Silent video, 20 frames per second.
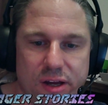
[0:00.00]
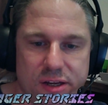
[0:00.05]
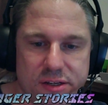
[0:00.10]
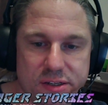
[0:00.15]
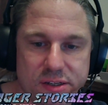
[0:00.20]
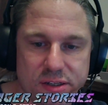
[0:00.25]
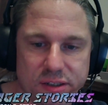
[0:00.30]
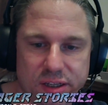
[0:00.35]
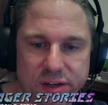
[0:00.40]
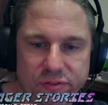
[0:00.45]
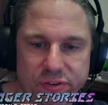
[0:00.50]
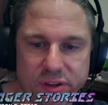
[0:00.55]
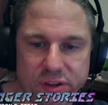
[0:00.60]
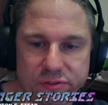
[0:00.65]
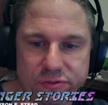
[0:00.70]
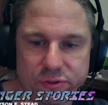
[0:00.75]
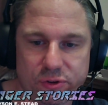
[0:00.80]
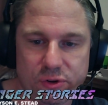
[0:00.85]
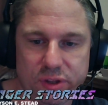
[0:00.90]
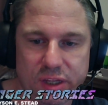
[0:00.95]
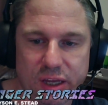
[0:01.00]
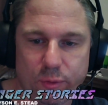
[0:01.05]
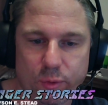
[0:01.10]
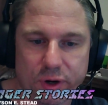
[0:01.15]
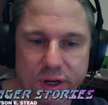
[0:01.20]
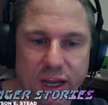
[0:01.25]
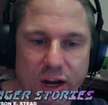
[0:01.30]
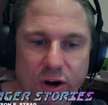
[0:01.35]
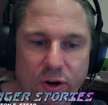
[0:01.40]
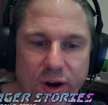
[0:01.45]
to deliver the food they were
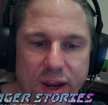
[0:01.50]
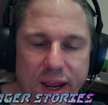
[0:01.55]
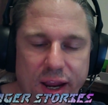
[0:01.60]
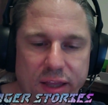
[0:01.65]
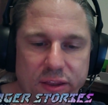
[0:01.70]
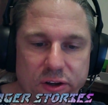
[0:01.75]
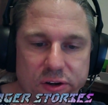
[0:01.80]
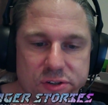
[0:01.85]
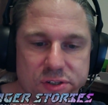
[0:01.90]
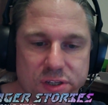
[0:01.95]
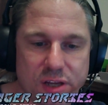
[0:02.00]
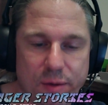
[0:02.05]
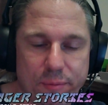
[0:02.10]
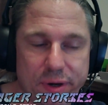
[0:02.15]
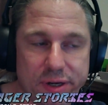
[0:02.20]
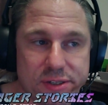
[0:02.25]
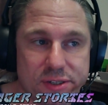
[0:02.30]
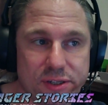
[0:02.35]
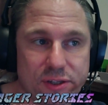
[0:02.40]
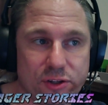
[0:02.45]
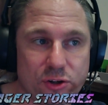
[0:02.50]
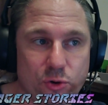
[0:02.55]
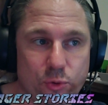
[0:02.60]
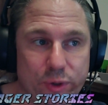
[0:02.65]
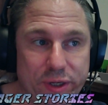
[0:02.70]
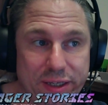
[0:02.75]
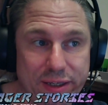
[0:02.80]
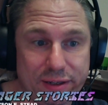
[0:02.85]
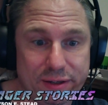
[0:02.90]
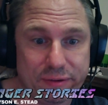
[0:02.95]
carrying in their stomachs to the
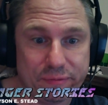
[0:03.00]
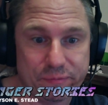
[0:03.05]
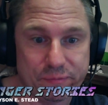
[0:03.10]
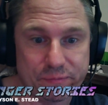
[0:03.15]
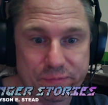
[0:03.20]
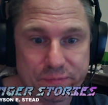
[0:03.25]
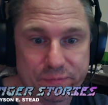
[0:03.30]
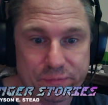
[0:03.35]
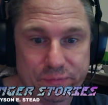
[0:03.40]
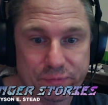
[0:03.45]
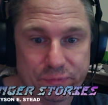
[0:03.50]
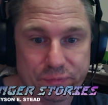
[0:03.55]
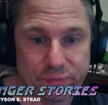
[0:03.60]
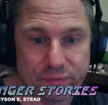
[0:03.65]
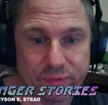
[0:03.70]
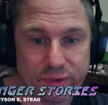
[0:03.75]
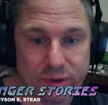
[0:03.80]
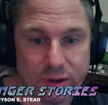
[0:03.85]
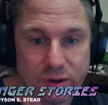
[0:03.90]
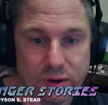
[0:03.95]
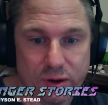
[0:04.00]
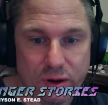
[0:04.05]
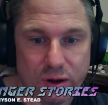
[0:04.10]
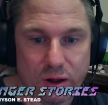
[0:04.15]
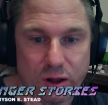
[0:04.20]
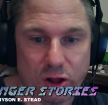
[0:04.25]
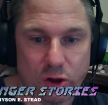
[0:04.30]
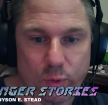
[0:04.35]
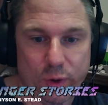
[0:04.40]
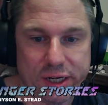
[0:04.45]
queen.
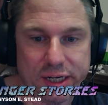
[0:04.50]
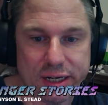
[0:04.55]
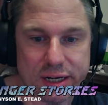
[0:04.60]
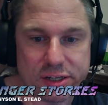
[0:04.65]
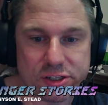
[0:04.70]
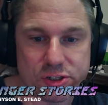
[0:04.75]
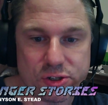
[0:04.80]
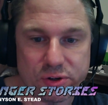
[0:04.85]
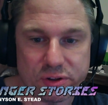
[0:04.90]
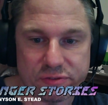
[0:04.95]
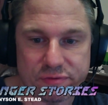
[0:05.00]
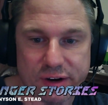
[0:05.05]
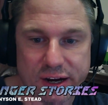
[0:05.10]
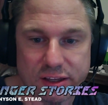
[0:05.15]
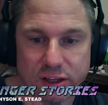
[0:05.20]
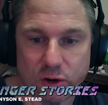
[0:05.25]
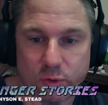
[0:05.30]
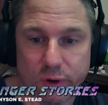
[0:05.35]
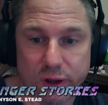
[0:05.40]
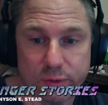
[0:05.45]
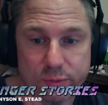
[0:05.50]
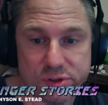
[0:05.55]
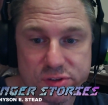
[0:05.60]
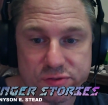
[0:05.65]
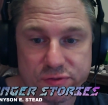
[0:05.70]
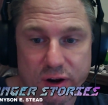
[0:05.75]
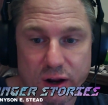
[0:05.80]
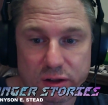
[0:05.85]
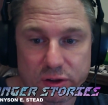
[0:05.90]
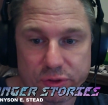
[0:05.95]
All we needed to do to find the queen was
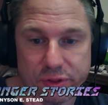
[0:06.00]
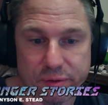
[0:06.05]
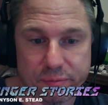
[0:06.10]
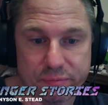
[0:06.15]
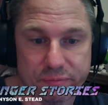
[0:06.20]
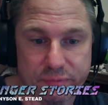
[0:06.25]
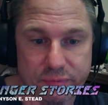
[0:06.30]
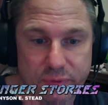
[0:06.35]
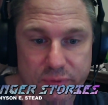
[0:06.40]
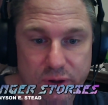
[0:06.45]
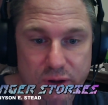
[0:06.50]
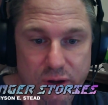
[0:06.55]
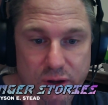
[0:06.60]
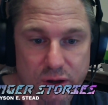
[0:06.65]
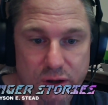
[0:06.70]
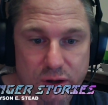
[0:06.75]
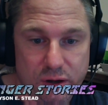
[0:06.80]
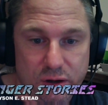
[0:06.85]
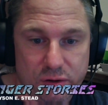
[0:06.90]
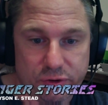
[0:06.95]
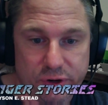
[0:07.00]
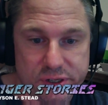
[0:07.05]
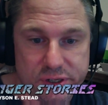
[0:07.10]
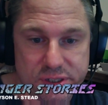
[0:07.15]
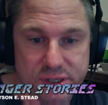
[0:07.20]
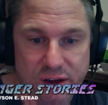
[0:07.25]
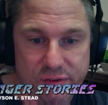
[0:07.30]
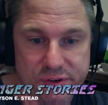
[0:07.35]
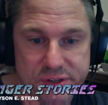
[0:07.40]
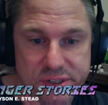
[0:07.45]
follow them. For as
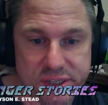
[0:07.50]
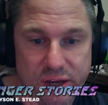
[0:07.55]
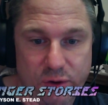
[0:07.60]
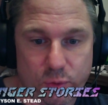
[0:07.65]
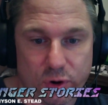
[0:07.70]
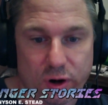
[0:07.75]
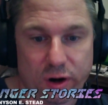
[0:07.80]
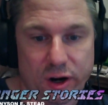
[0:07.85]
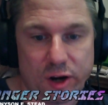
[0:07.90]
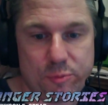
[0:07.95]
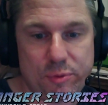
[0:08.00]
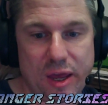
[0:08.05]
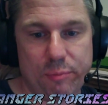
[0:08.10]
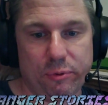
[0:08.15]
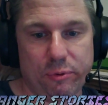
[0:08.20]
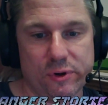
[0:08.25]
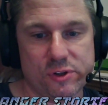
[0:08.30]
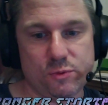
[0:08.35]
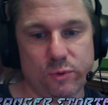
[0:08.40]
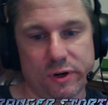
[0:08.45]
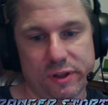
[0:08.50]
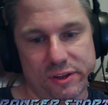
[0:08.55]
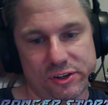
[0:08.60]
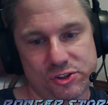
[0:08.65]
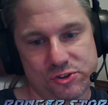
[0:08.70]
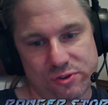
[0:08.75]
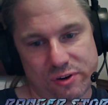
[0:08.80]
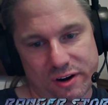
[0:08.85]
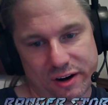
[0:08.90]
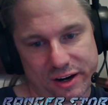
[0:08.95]
tough as they were, and paper is one of the
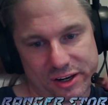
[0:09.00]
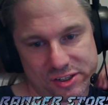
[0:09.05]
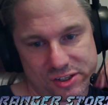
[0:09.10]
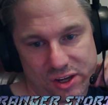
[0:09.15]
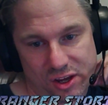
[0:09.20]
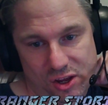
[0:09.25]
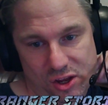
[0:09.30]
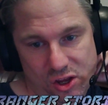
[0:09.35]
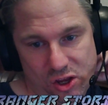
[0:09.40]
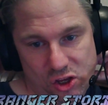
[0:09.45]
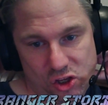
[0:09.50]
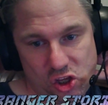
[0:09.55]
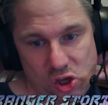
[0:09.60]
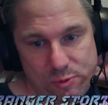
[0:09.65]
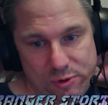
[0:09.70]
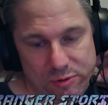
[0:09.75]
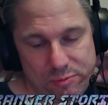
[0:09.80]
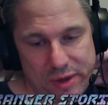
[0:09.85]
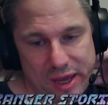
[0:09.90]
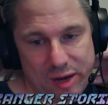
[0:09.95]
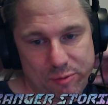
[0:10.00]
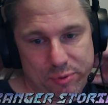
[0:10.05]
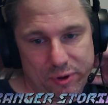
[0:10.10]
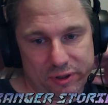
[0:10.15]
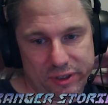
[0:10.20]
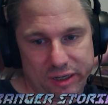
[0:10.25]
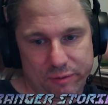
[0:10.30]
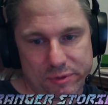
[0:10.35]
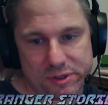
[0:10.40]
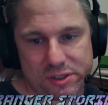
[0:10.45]
strongest human-made
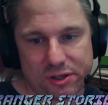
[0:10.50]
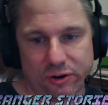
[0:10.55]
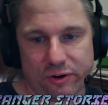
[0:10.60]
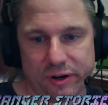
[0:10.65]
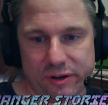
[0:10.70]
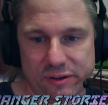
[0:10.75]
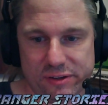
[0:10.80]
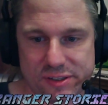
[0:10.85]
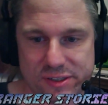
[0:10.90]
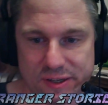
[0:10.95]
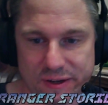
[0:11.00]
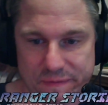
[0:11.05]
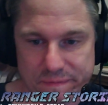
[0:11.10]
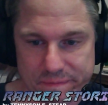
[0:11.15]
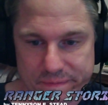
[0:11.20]
building materials,